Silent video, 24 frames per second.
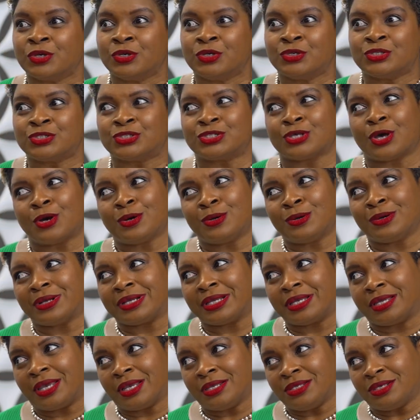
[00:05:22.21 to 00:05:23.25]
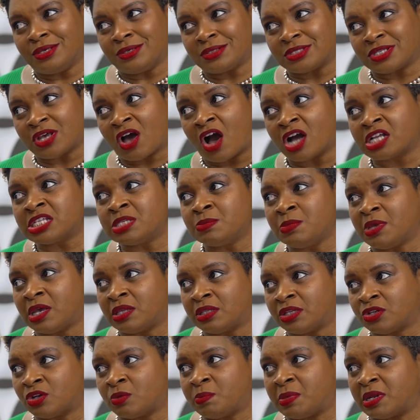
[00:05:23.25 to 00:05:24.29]
So, can you talk to me a
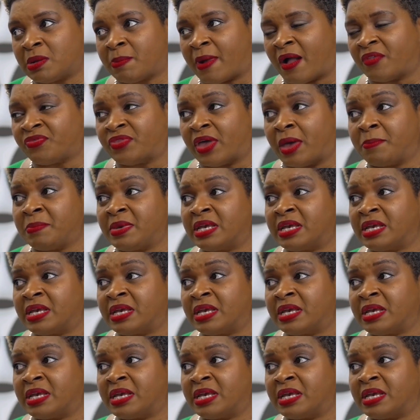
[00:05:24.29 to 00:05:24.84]
little bit about that?